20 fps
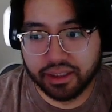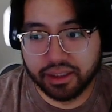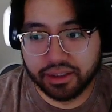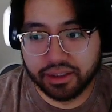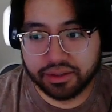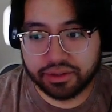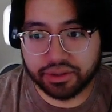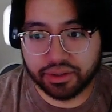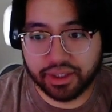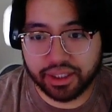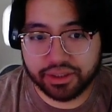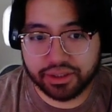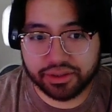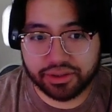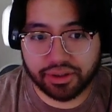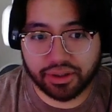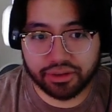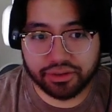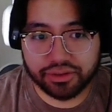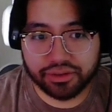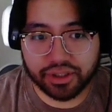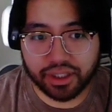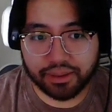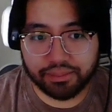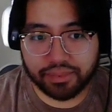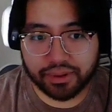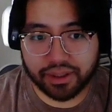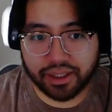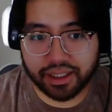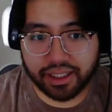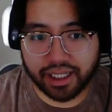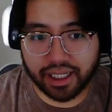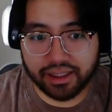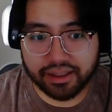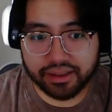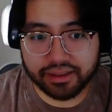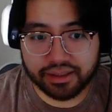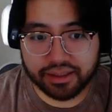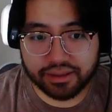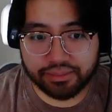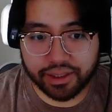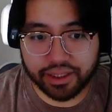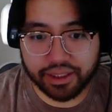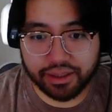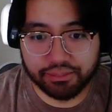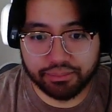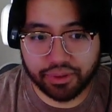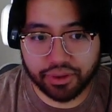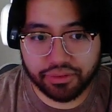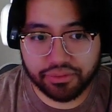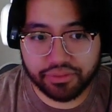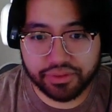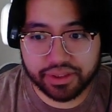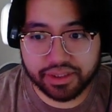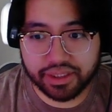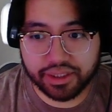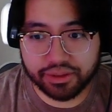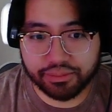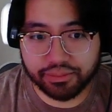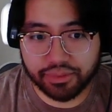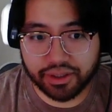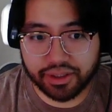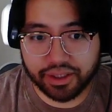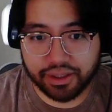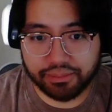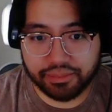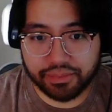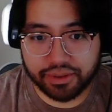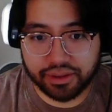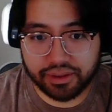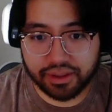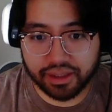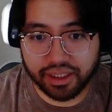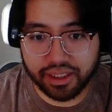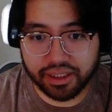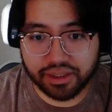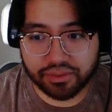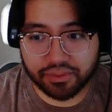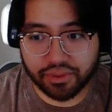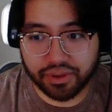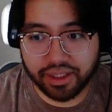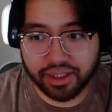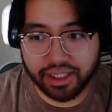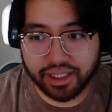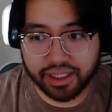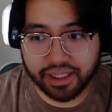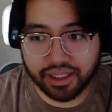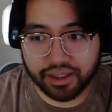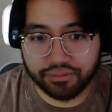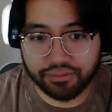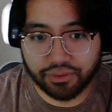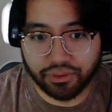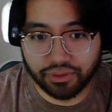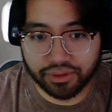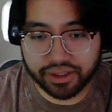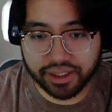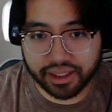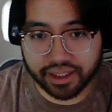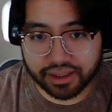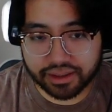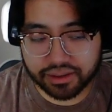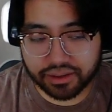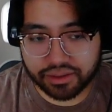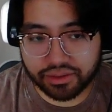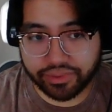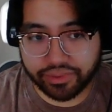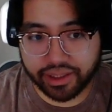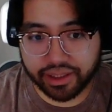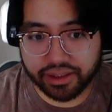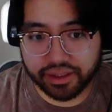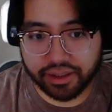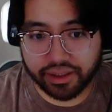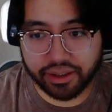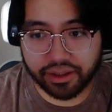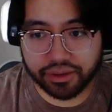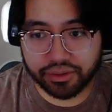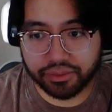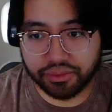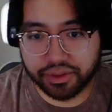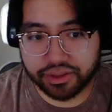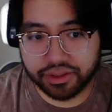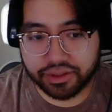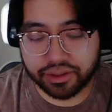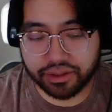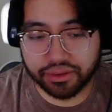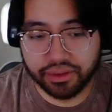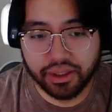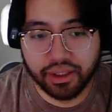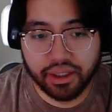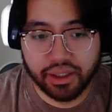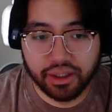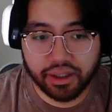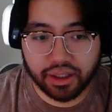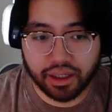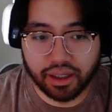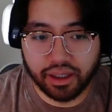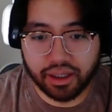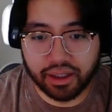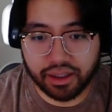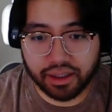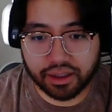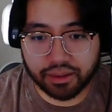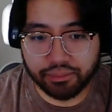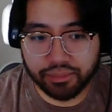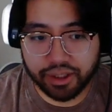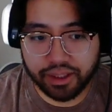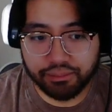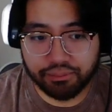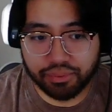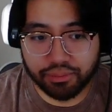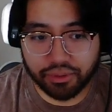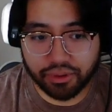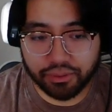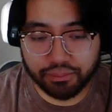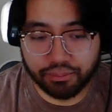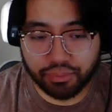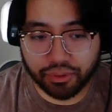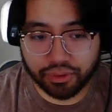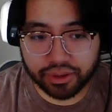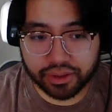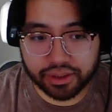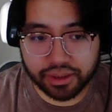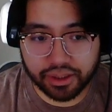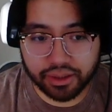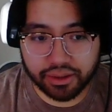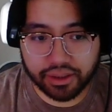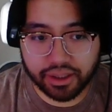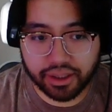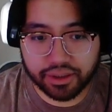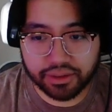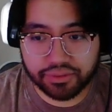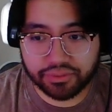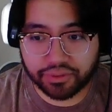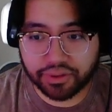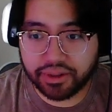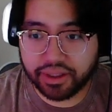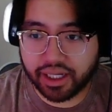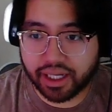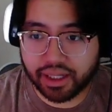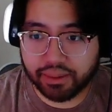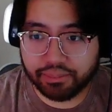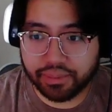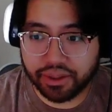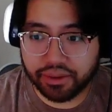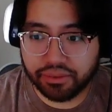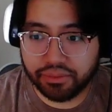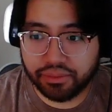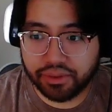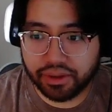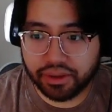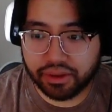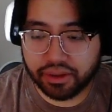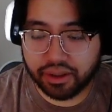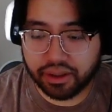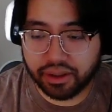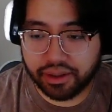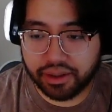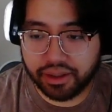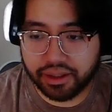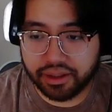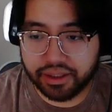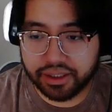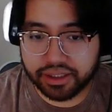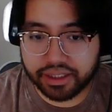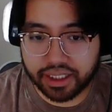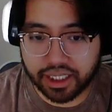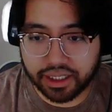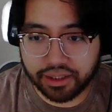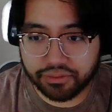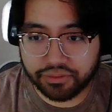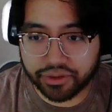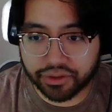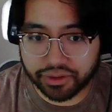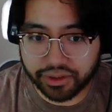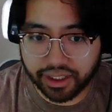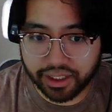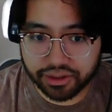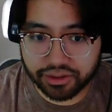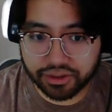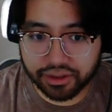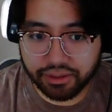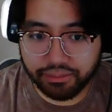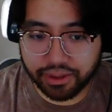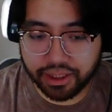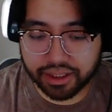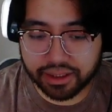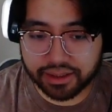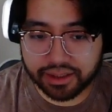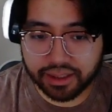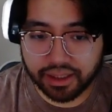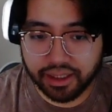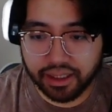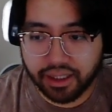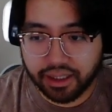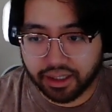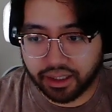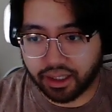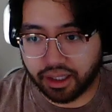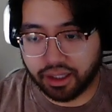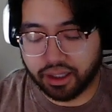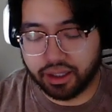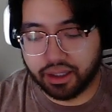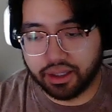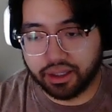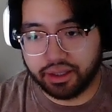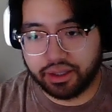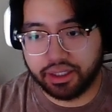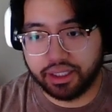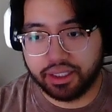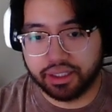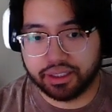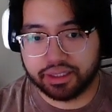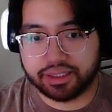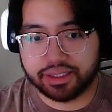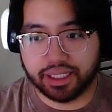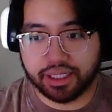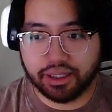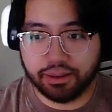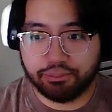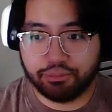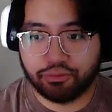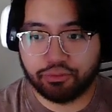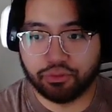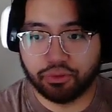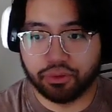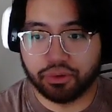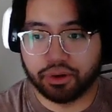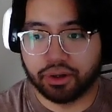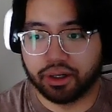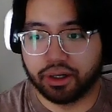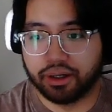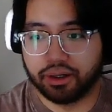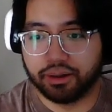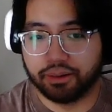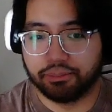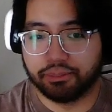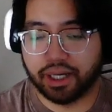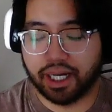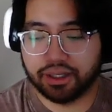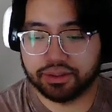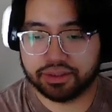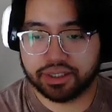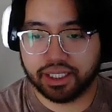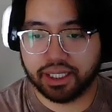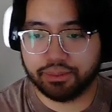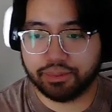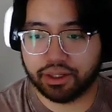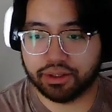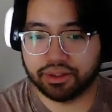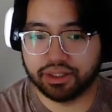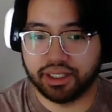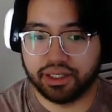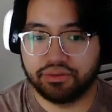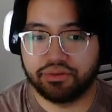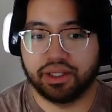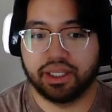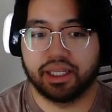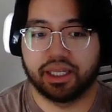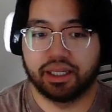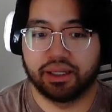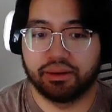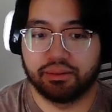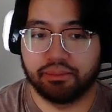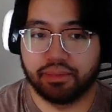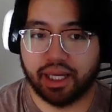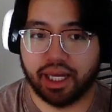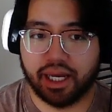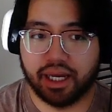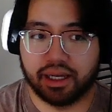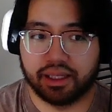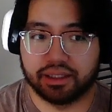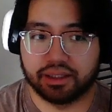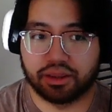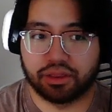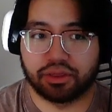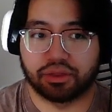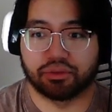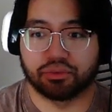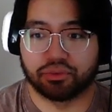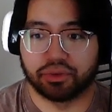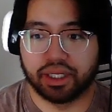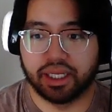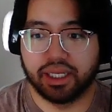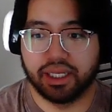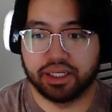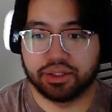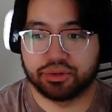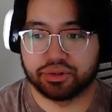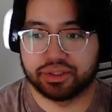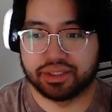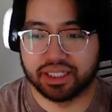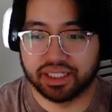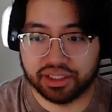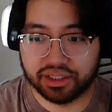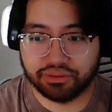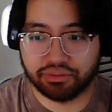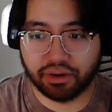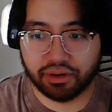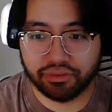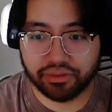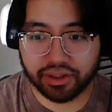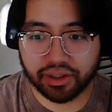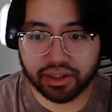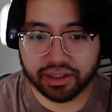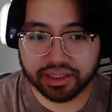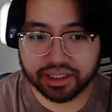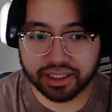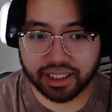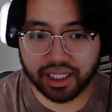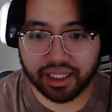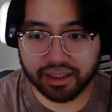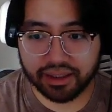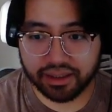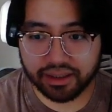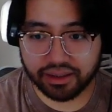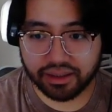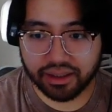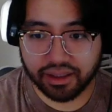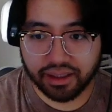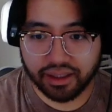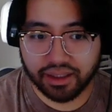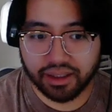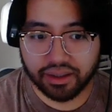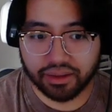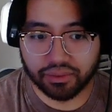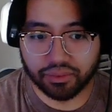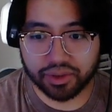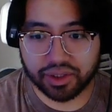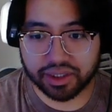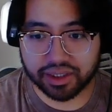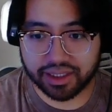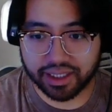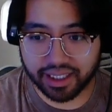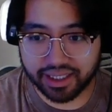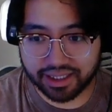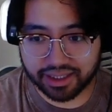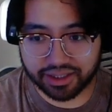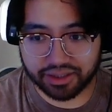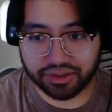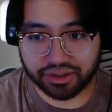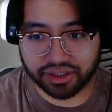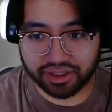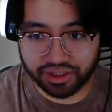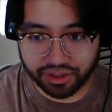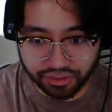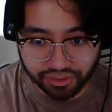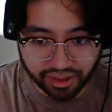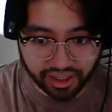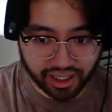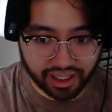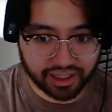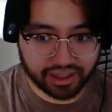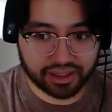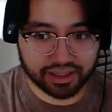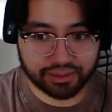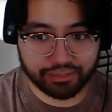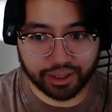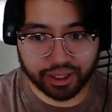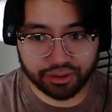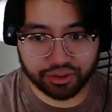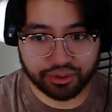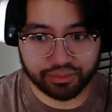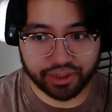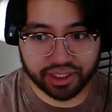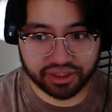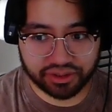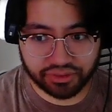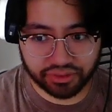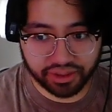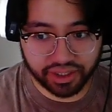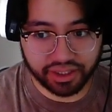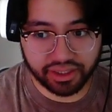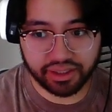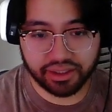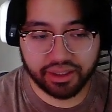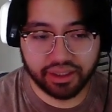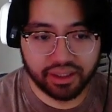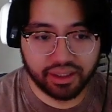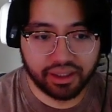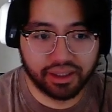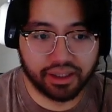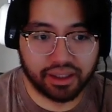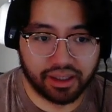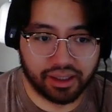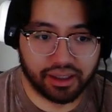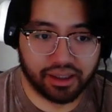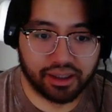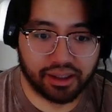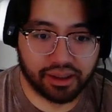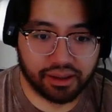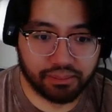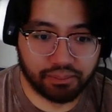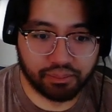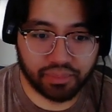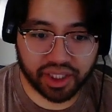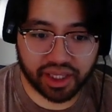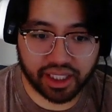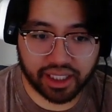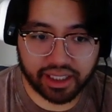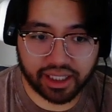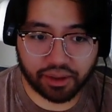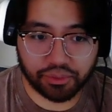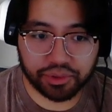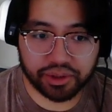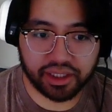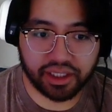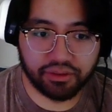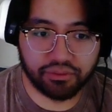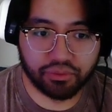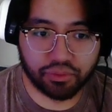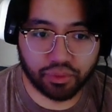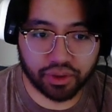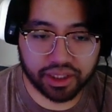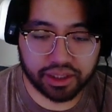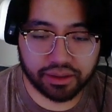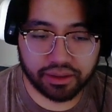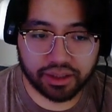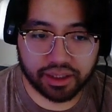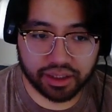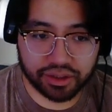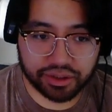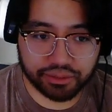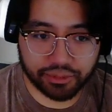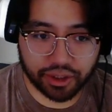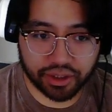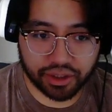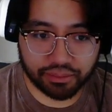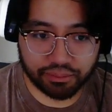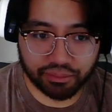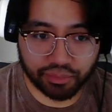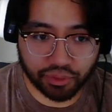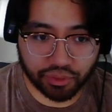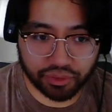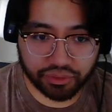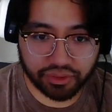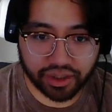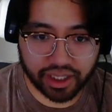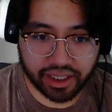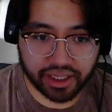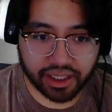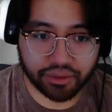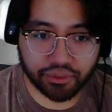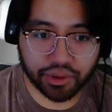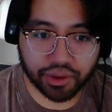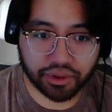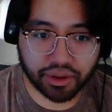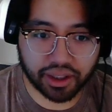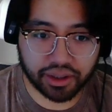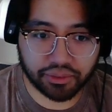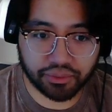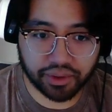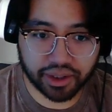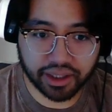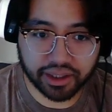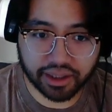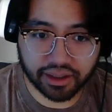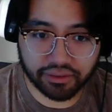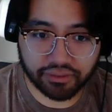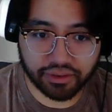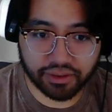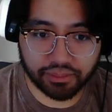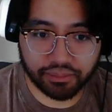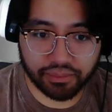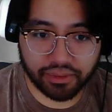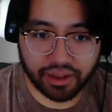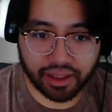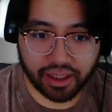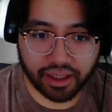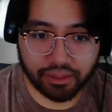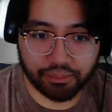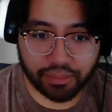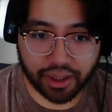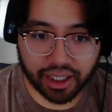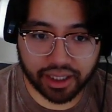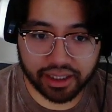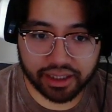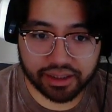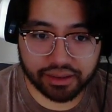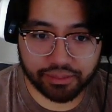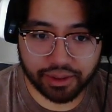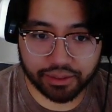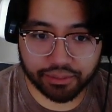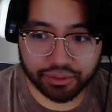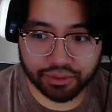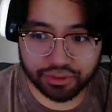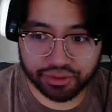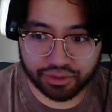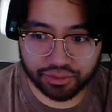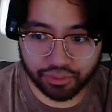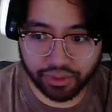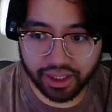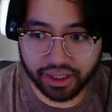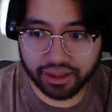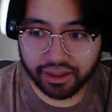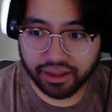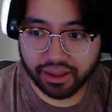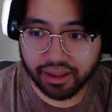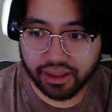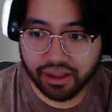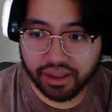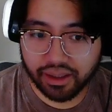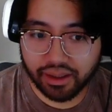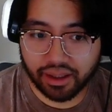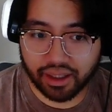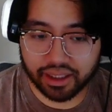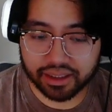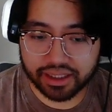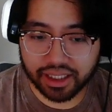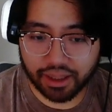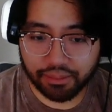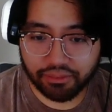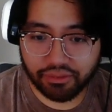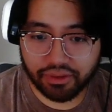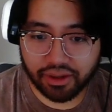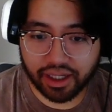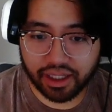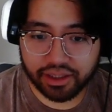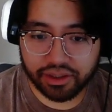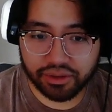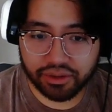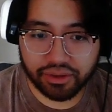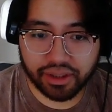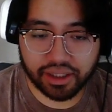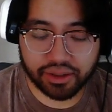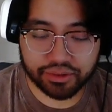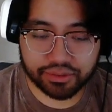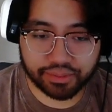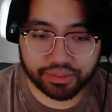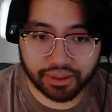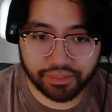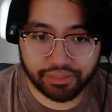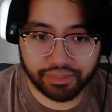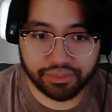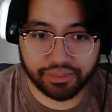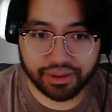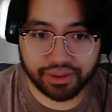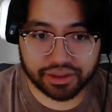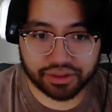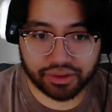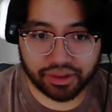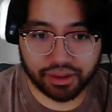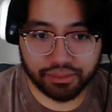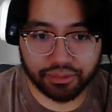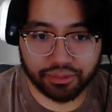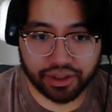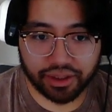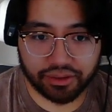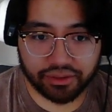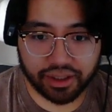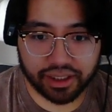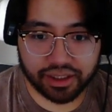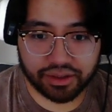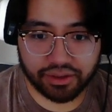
So I just hard drop Gallant, suspending both of his Digimon. It deletes one, and then I Vortex, swing into the other one. So complete board clear there. I was very happy with this end of turn, actually, because the setup for... I was thinking about leaving him at 3 and just Digivolving onto Gallant, which is nice because you can do that because PAILDRAMON's green. But then that would leave 1 Digimon on board, right? And I don't want to give him a body to be able to swing. On top of that, I knew that he was probably a scramble here, right?